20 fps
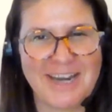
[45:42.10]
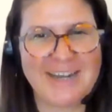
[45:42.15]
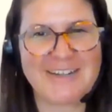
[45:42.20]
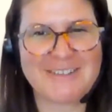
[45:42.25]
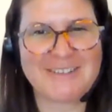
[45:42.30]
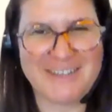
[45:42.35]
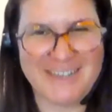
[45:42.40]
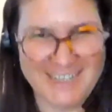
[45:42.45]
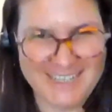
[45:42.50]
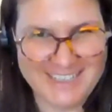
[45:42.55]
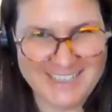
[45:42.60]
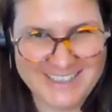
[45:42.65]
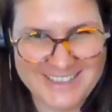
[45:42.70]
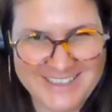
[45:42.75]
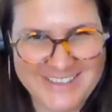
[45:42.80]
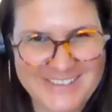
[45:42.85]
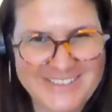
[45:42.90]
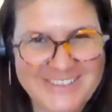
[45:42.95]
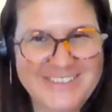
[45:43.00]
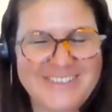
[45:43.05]
sharing,
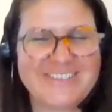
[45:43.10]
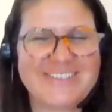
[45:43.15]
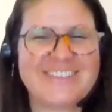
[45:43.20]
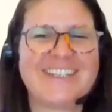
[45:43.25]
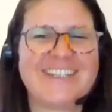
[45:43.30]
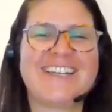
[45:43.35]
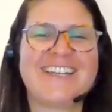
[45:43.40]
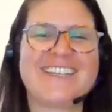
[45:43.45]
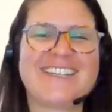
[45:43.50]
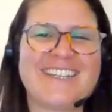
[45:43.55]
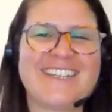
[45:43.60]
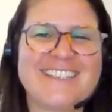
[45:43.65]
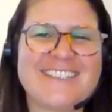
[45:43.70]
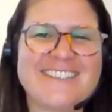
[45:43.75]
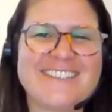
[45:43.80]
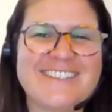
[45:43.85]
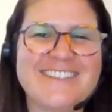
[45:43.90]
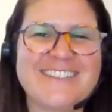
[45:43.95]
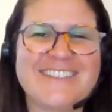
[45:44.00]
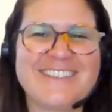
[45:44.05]
you know, like
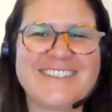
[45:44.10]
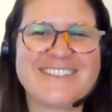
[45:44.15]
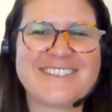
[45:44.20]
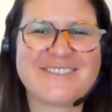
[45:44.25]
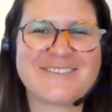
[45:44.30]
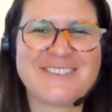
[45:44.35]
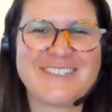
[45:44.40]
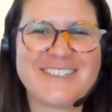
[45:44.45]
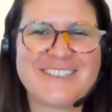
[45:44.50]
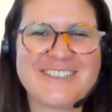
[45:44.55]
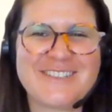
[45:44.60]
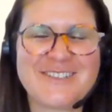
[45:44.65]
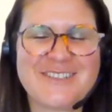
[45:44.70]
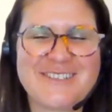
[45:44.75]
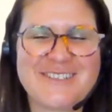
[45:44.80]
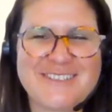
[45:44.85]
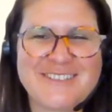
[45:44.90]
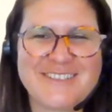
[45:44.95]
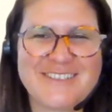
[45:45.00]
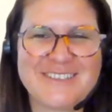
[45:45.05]
and uh, it's really
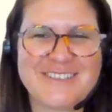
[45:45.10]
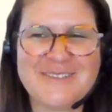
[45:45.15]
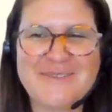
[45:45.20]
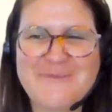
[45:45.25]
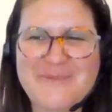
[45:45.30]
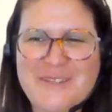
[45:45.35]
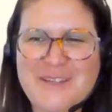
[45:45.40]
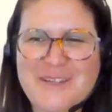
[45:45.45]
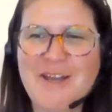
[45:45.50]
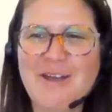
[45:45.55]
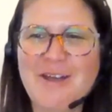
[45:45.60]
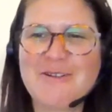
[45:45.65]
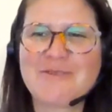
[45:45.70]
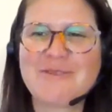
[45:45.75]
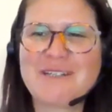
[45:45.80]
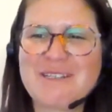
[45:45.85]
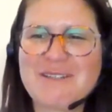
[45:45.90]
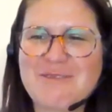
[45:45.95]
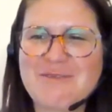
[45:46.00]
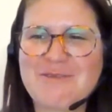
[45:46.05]
just a, a
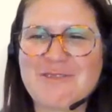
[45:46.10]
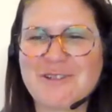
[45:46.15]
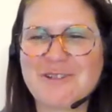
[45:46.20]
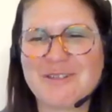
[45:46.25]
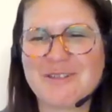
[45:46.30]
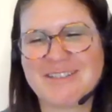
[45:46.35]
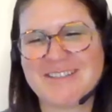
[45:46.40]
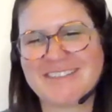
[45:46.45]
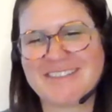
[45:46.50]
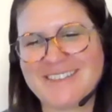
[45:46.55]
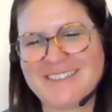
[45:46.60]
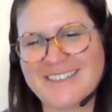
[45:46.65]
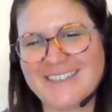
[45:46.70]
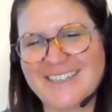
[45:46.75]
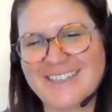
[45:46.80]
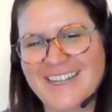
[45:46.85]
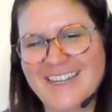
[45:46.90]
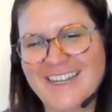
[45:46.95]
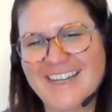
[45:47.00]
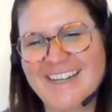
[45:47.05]
reinforced
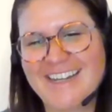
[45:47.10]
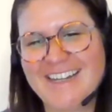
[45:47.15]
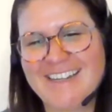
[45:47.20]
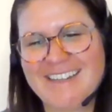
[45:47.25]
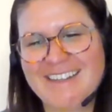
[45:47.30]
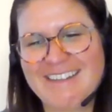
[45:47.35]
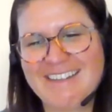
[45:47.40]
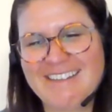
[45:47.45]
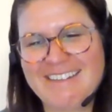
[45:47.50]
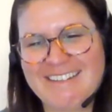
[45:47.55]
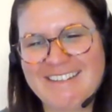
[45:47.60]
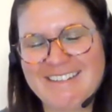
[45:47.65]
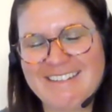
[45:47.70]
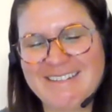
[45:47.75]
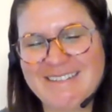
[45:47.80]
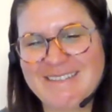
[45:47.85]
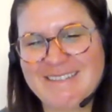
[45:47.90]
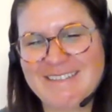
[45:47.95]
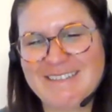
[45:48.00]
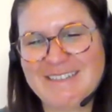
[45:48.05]
uh,
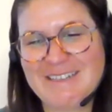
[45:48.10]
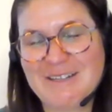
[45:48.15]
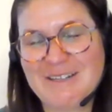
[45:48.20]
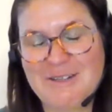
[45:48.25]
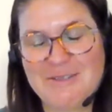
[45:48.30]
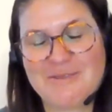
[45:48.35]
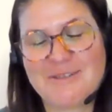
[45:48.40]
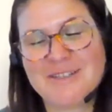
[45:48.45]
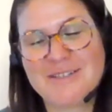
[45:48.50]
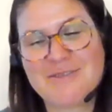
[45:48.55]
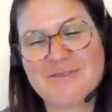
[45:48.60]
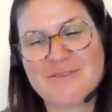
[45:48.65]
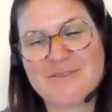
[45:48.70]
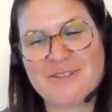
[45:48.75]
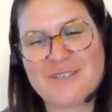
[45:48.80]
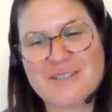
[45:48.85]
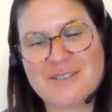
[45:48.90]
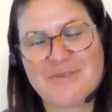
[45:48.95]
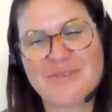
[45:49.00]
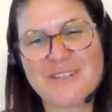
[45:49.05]
uh, a
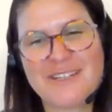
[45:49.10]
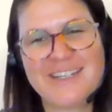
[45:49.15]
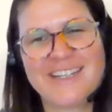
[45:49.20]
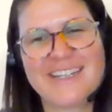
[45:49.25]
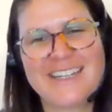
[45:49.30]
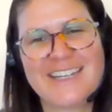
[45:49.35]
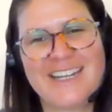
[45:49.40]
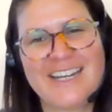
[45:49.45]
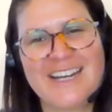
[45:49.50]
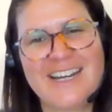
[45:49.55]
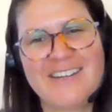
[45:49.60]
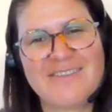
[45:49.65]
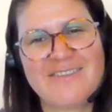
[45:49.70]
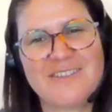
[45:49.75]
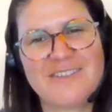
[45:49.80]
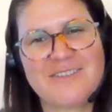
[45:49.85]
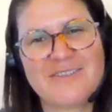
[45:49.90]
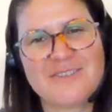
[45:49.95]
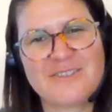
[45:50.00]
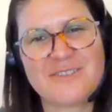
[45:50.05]
reinforced feeling I have
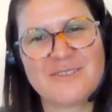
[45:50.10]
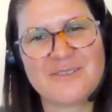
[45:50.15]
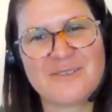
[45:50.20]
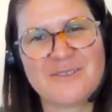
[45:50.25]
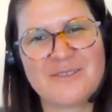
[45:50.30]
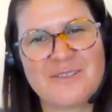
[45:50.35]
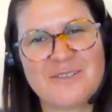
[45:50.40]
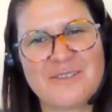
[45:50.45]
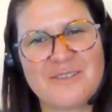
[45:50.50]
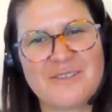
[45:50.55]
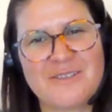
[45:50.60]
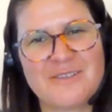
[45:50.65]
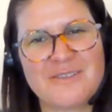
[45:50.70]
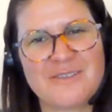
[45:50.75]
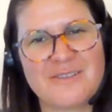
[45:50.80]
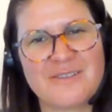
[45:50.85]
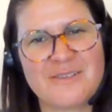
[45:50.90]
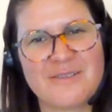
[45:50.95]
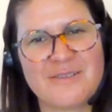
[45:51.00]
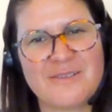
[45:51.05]
after all
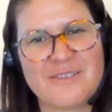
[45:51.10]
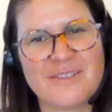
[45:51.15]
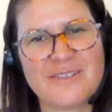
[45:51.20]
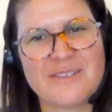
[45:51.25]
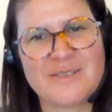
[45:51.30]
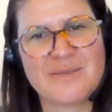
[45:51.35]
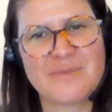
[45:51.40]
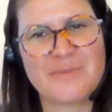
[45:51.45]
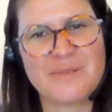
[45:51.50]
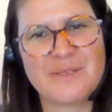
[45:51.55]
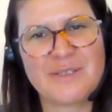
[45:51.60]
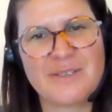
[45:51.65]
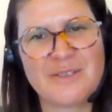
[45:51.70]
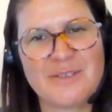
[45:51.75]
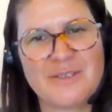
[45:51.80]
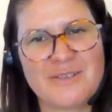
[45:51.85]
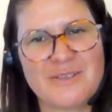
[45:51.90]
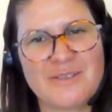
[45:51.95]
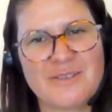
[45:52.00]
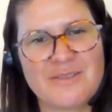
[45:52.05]
all, all this
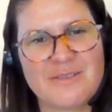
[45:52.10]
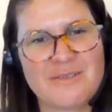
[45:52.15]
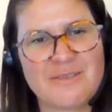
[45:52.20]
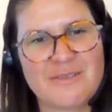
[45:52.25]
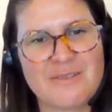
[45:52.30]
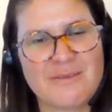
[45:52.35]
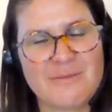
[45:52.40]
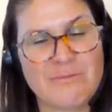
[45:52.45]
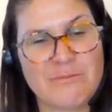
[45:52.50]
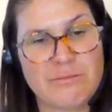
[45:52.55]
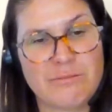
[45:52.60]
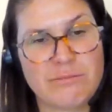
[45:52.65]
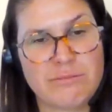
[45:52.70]
because uh,